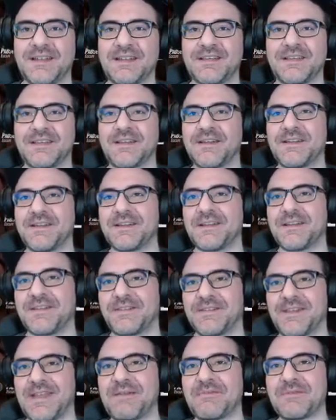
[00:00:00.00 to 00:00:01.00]
I got the gun and I
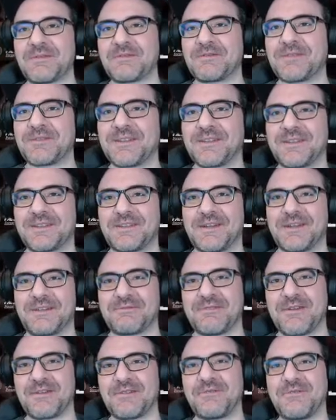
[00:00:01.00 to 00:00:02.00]
was happy, but then I
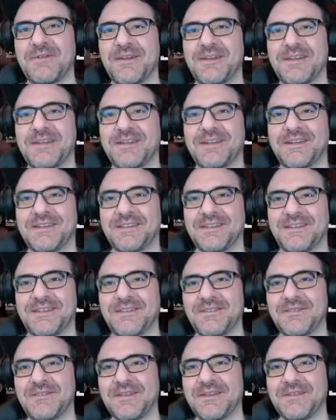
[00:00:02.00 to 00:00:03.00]
died right away, and I didn't
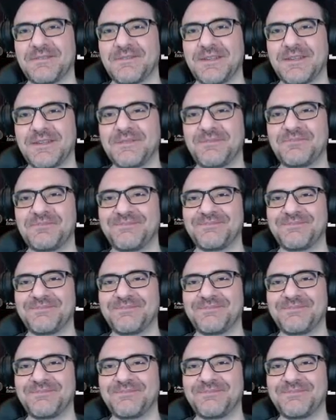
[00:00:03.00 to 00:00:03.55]
see what hit me.